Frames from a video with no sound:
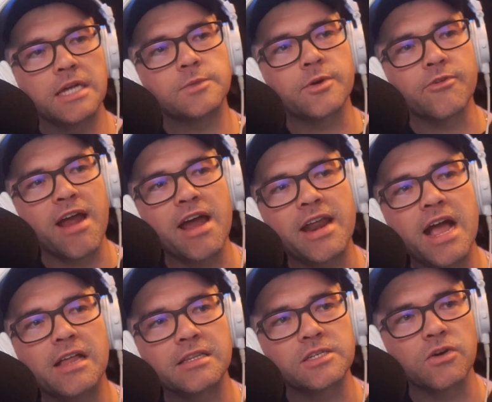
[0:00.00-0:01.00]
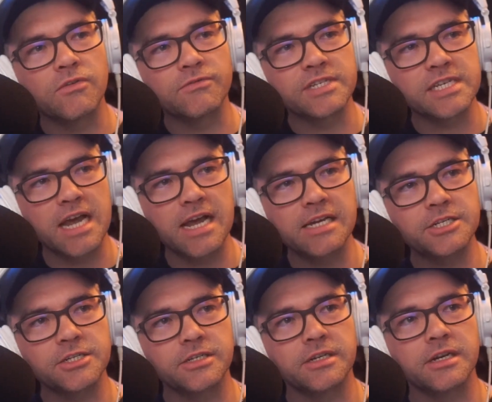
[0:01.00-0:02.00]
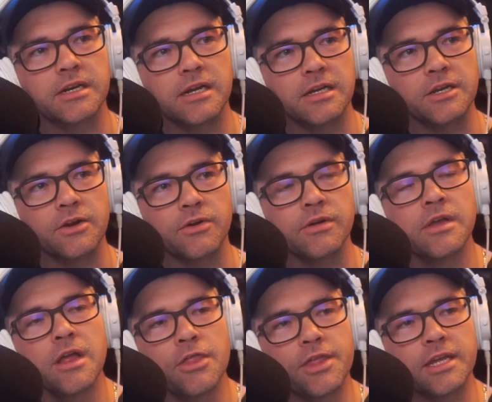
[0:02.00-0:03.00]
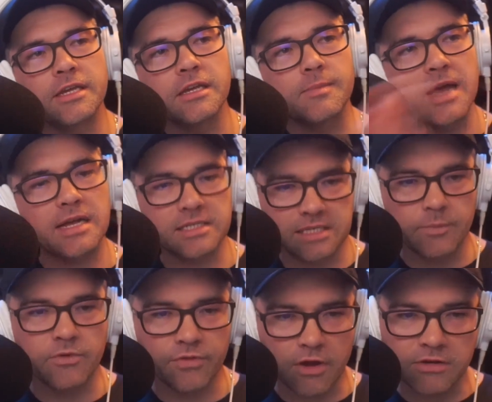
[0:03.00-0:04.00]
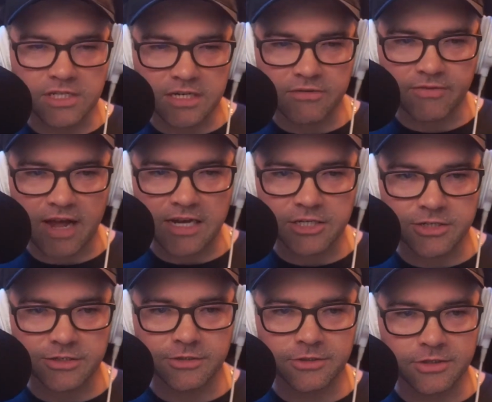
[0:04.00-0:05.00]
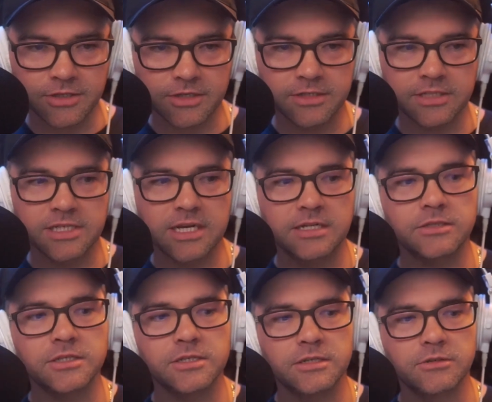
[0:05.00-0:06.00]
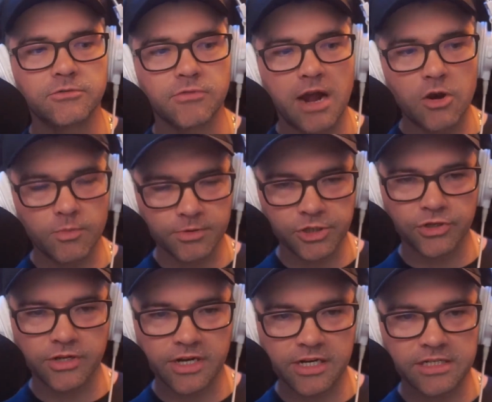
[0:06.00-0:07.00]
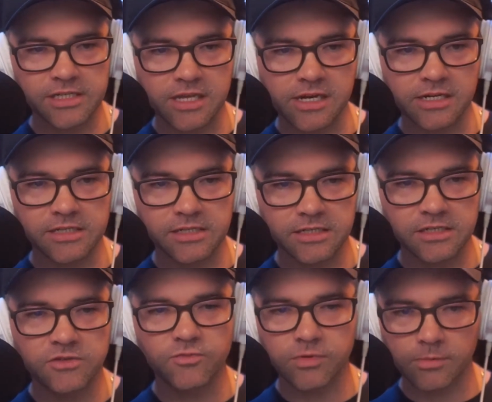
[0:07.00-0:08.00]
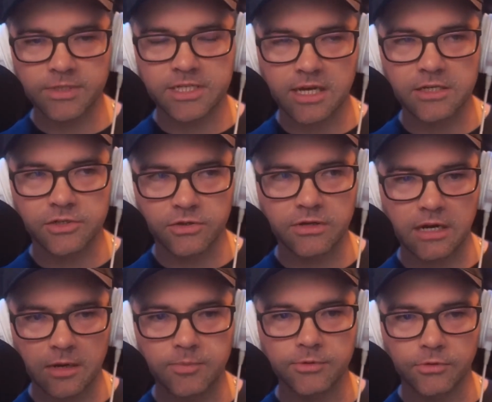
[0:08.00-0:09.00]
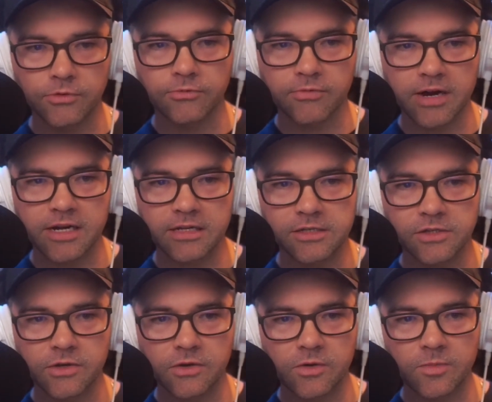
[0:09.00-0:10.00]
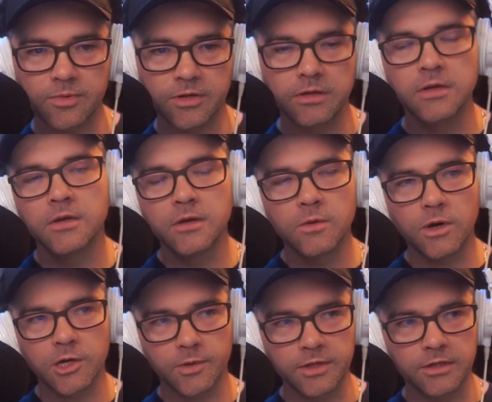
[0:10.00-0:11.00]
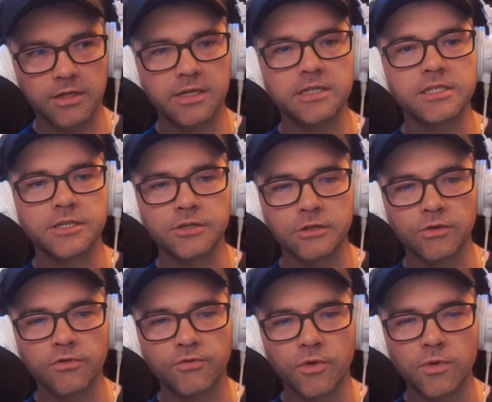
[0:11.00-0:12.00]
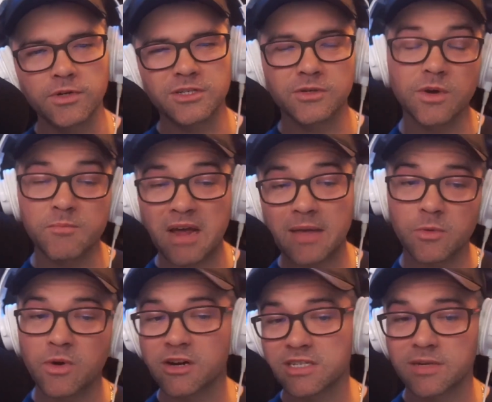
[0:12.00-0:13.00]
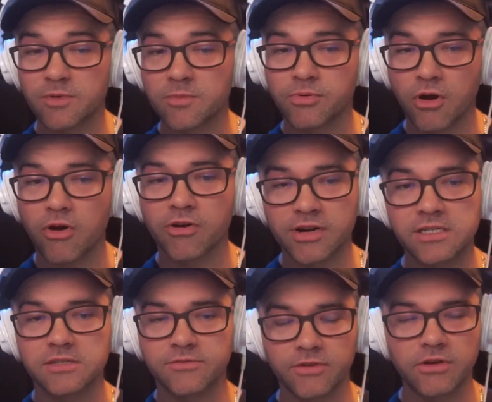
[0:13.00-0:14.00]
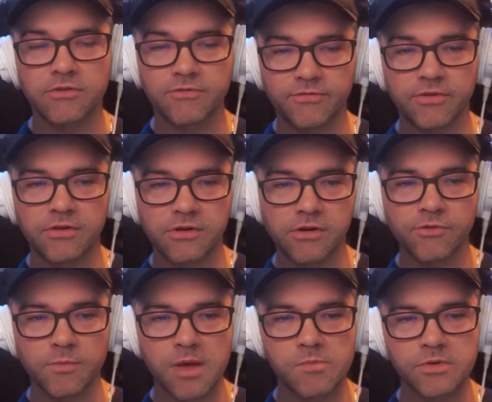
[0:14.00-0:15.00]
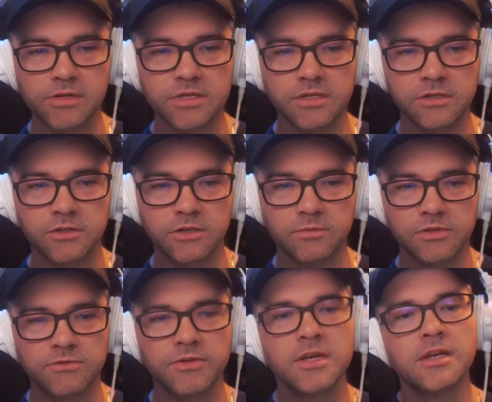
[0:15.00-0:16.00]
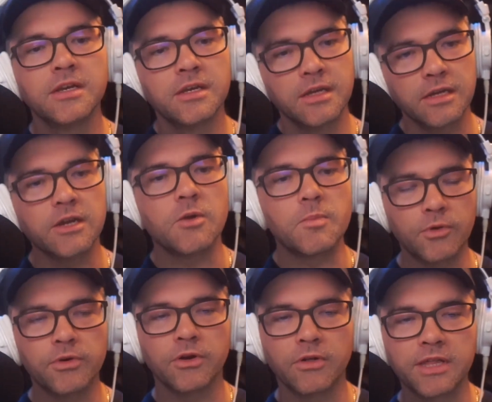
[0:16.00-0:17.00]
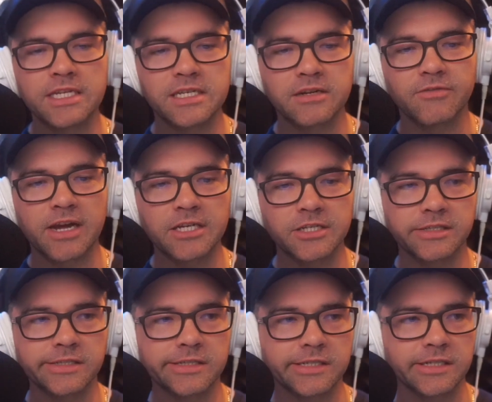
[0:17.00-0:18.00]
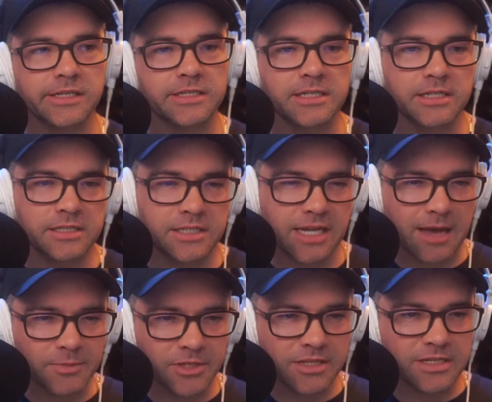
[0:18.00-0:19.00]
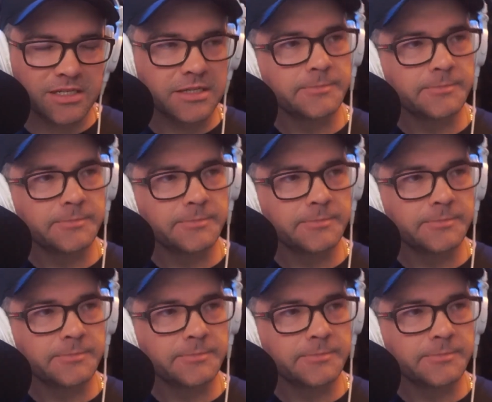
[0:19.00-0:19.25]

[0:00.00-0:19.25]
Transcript: we round out this conversation, thinking about some of those innovations and great opportunities that exist. You've probably touched on a couple already too, but what can we continue to look forward to? And maybe where are some of the priorities of your members in terms of, building on these innovations to capture this?